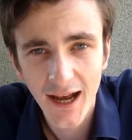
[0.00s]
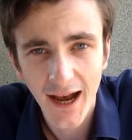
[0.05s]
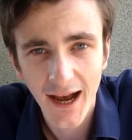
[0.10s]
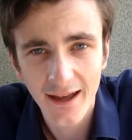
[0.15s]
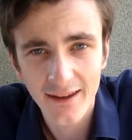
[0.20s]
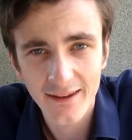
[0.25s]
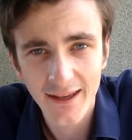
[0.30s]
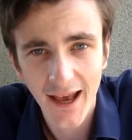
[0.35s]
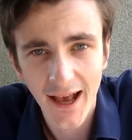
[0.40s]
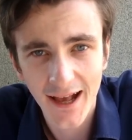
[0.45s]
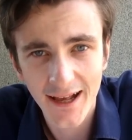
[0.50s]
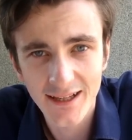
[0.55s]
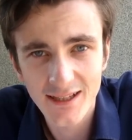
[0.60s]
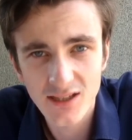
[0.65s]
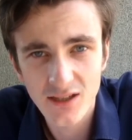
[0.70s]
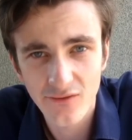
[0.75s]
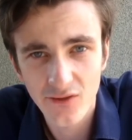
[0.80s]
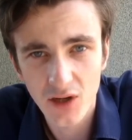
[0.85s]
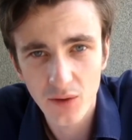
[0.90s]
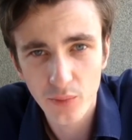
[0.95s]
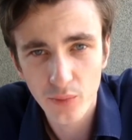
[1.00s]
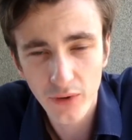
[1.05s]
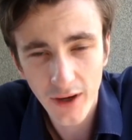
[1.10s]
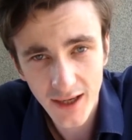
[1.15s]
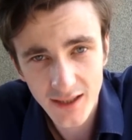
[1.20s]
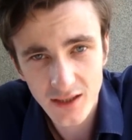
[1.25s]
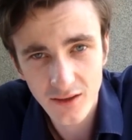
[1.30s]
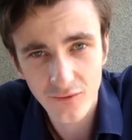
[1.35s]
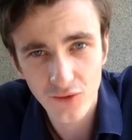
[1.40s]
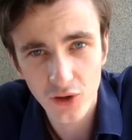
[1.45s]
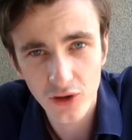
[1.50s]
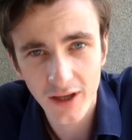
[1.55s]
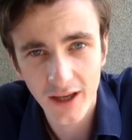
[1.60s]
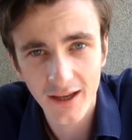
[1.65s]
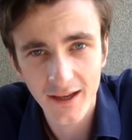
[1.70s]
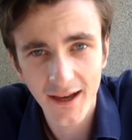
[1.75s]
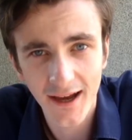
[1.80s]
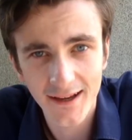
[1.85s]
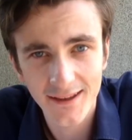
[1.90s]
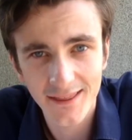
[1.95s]
at the hands of an
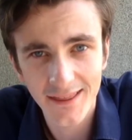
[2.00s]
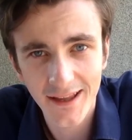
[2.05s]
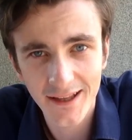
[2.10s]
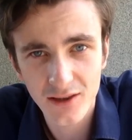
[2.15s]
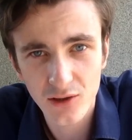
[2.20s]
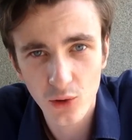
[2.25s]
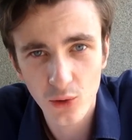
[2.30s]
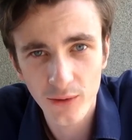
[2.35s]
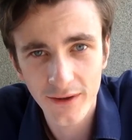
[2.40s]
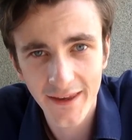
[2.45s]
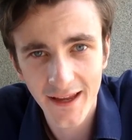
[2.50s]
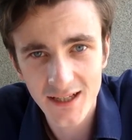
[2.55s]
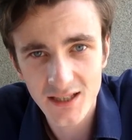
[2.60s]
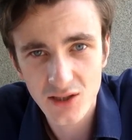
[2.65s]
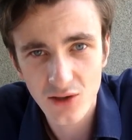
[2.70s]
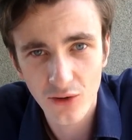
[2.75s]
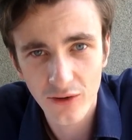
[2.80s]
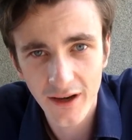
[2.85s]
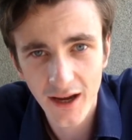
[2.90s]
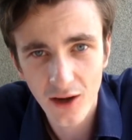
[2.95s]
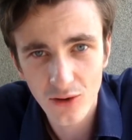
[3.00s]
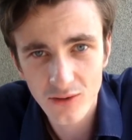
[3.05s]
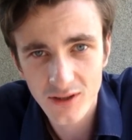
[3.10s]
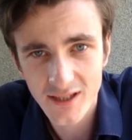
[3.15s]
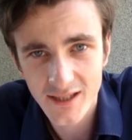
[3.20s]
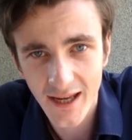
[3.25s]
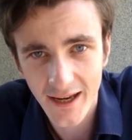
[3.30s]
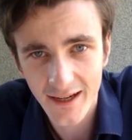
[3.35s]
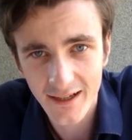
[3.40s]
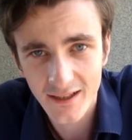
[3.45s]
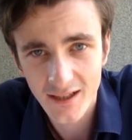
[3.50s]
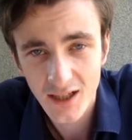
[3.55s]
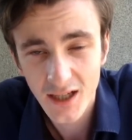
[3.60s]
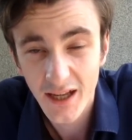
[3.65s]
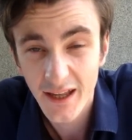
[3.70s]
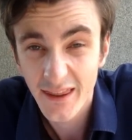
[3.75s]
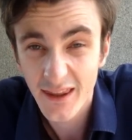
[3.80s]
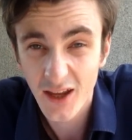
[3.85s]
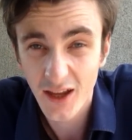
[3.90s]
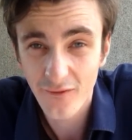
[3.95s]
impressive-looking Atlético Nacional side.
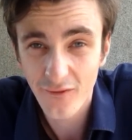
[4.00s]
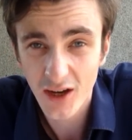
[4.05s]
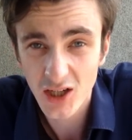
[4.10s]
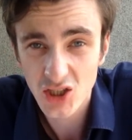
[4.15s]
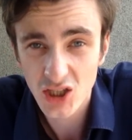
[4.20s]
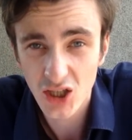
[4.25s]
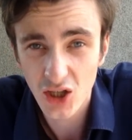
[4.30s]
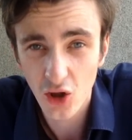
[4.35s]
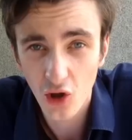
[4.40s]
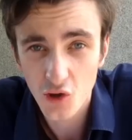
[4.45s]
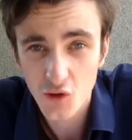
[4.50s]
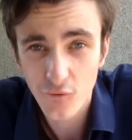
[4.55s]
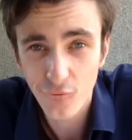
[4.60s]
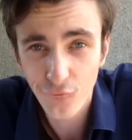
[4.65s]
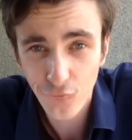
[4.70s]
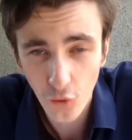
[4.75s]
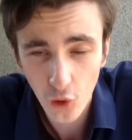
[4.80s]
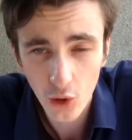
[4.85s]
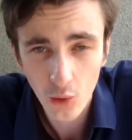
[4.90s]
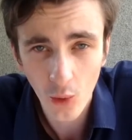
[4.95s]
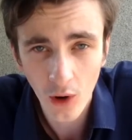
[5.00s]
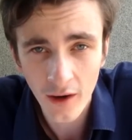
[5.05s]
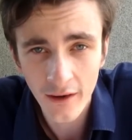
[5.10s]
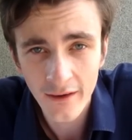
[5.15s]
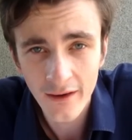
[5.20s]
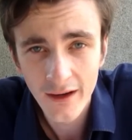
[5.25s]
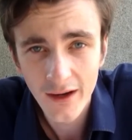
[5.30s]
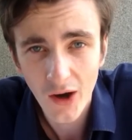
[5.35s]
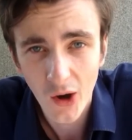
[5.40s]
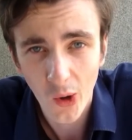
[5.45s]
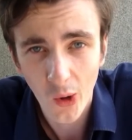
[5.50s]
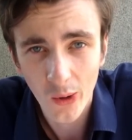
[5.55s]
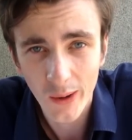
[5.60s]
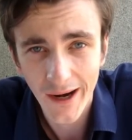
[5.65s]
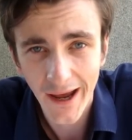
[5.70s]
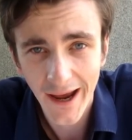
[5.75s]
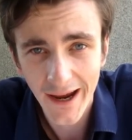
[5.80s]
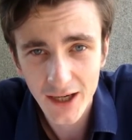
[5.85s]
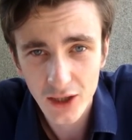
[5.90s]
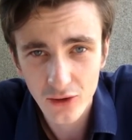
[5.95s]
They eventually lost 4-1 on
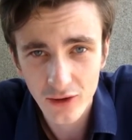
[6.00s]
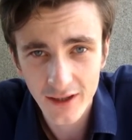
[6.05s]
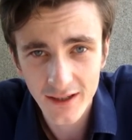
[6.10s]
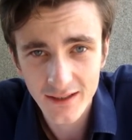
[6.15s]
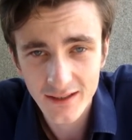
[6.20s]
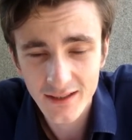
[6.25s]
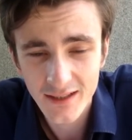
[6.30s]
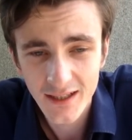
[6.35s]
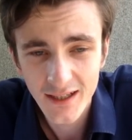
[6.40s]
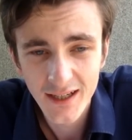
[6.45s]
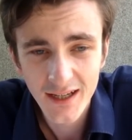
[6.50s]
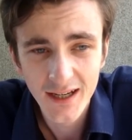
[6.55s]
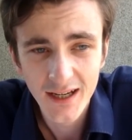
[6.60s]
aggregate.